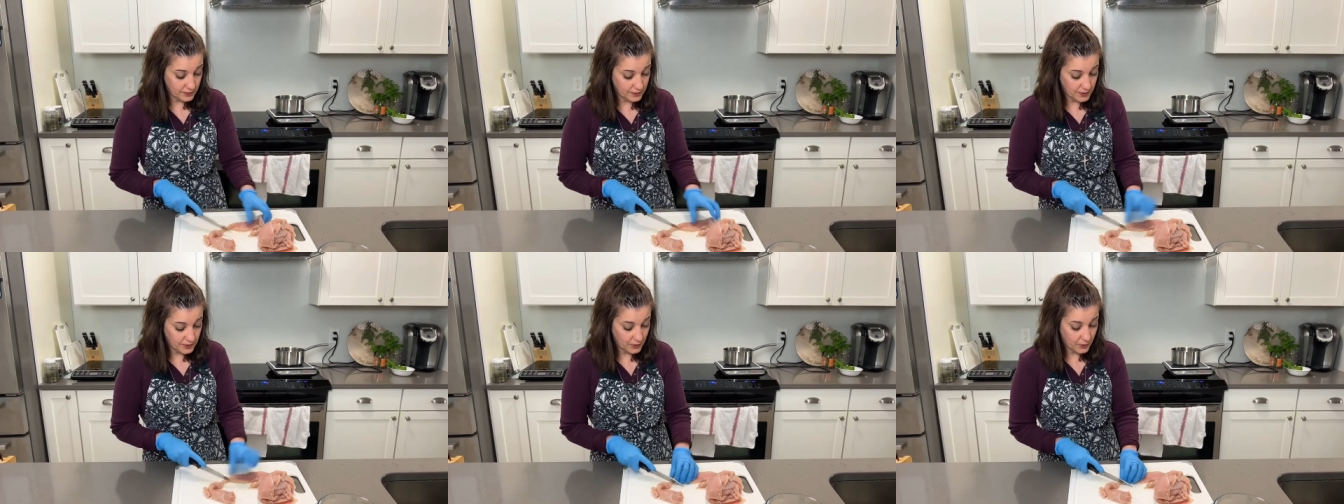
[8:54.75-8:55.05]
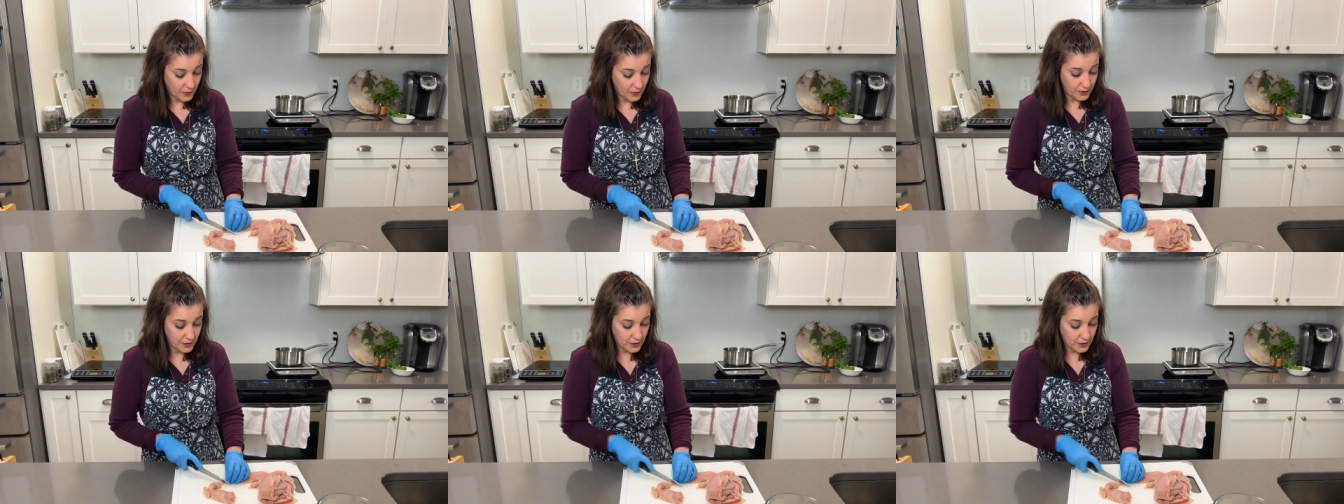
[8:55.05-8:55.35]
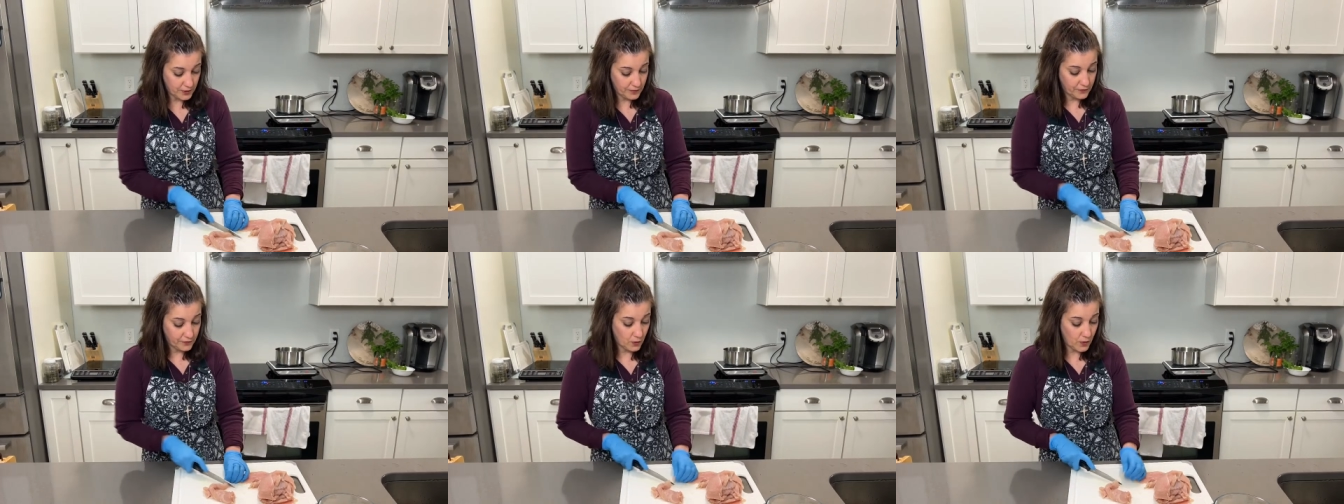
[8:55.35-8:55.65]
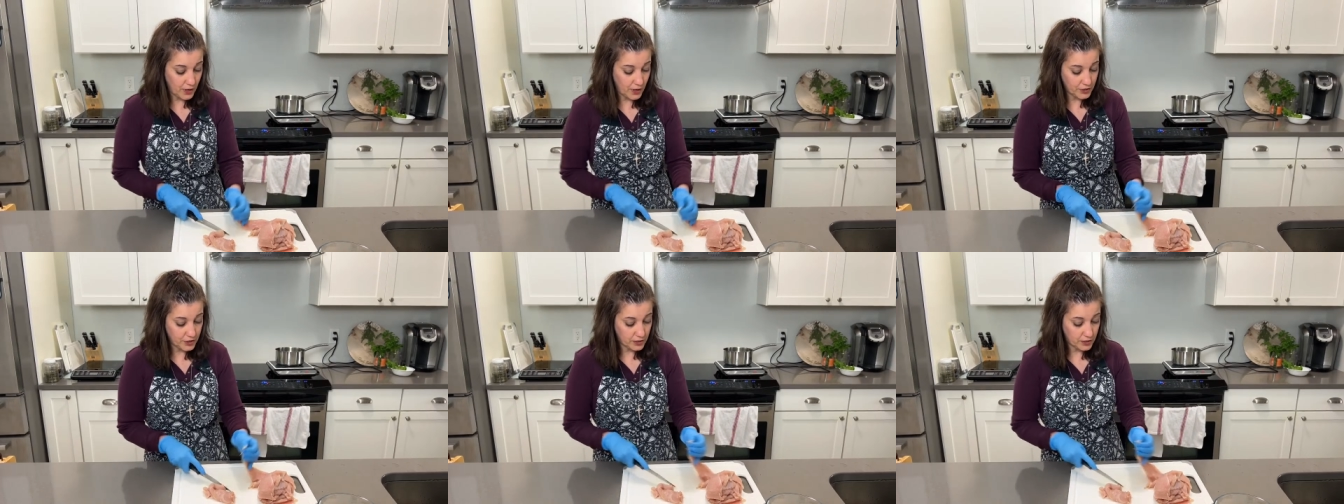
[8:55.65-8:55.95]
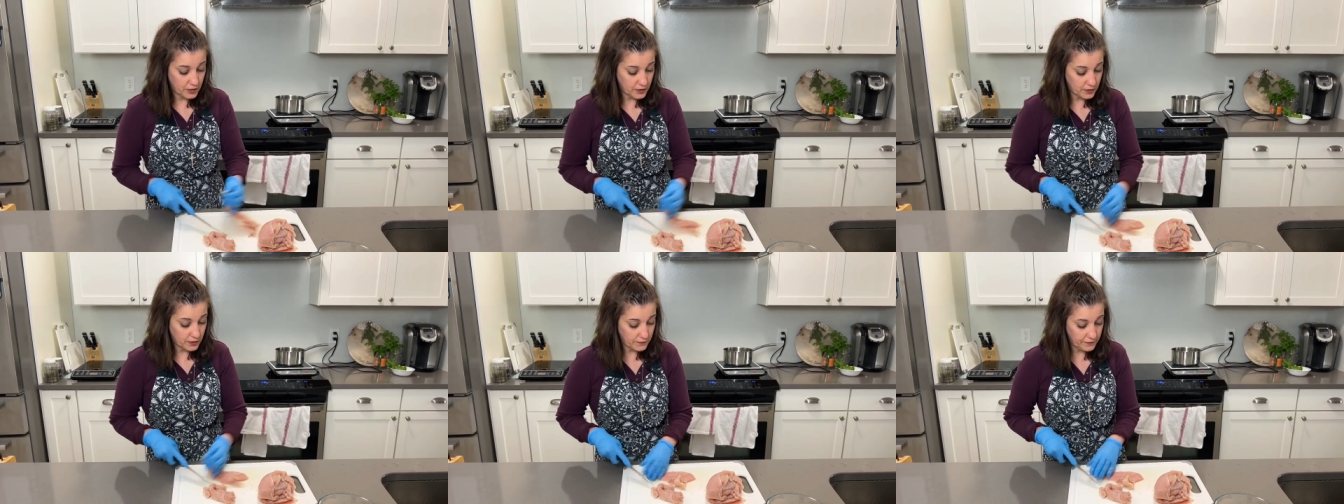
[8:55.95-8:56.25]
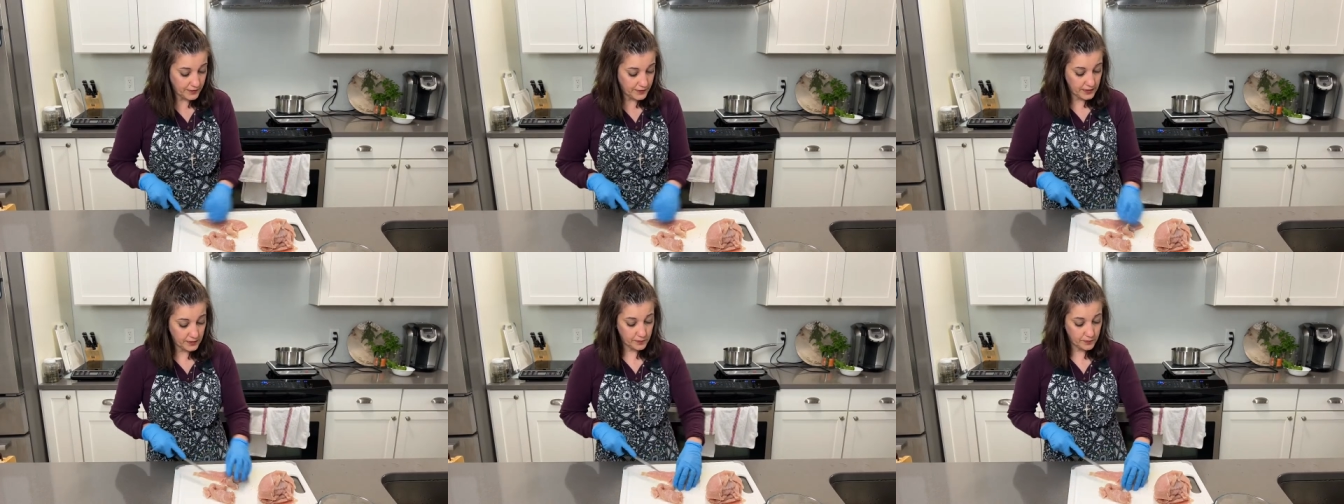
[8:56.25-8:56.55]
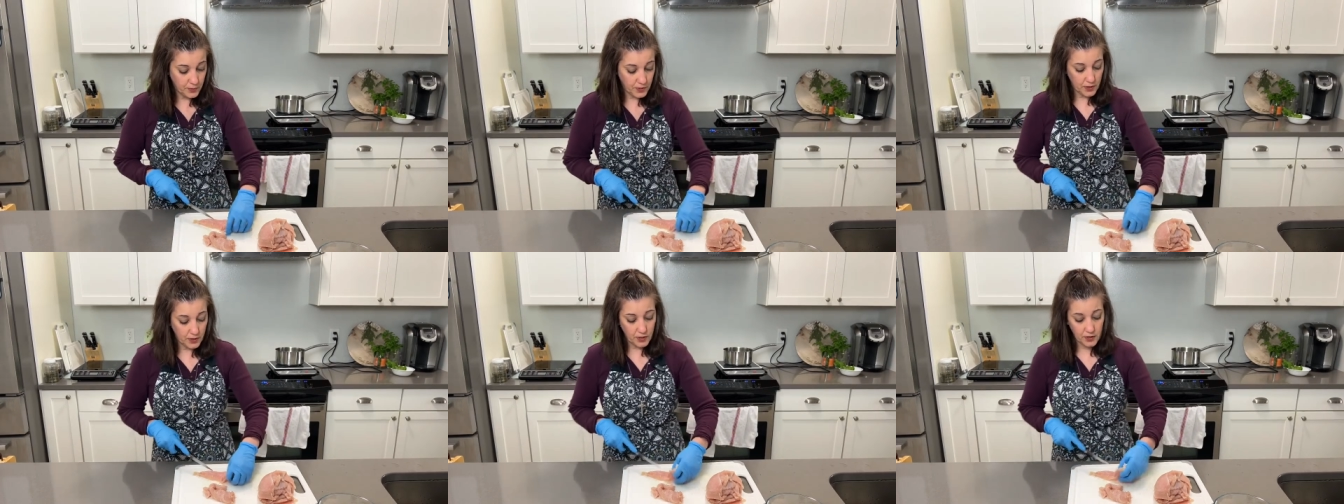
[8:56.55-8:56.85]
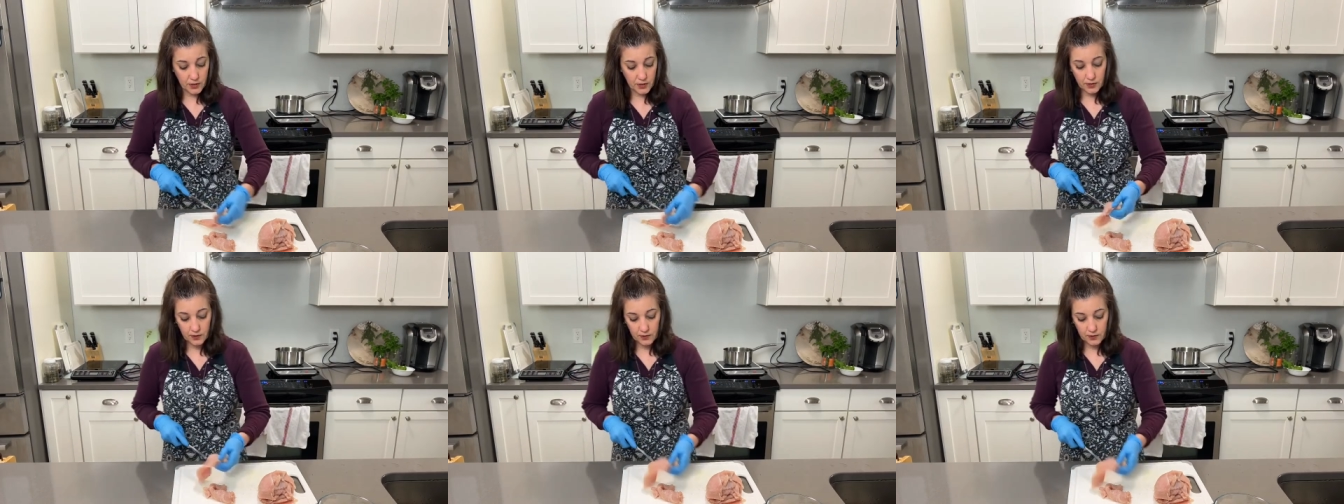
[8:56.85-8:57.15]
So whether you're if you're watching on Facebook,